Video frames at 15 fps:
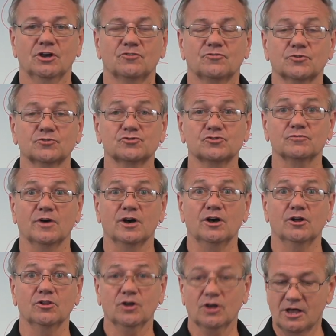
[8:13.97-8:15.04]
First of
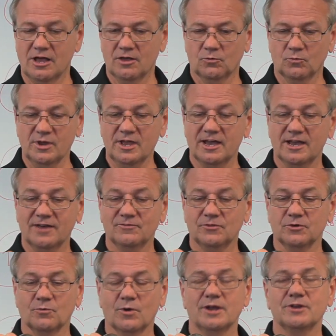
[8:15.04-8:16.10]
all, we have
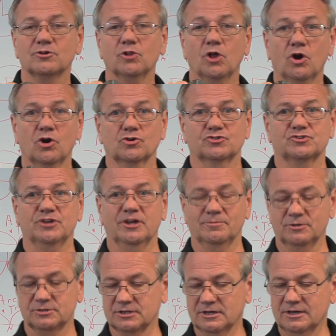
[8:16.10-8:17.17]
the radial arc
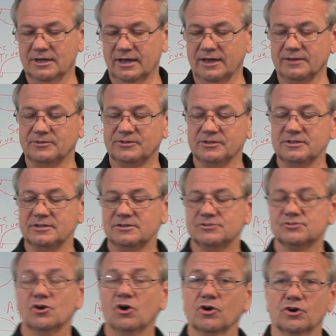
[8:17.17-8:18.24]
segments, and
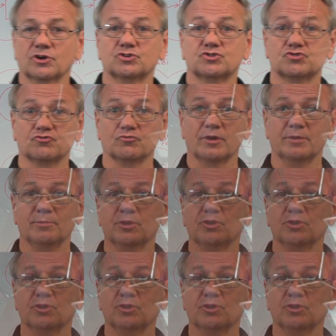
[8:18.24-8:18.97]
these are extremely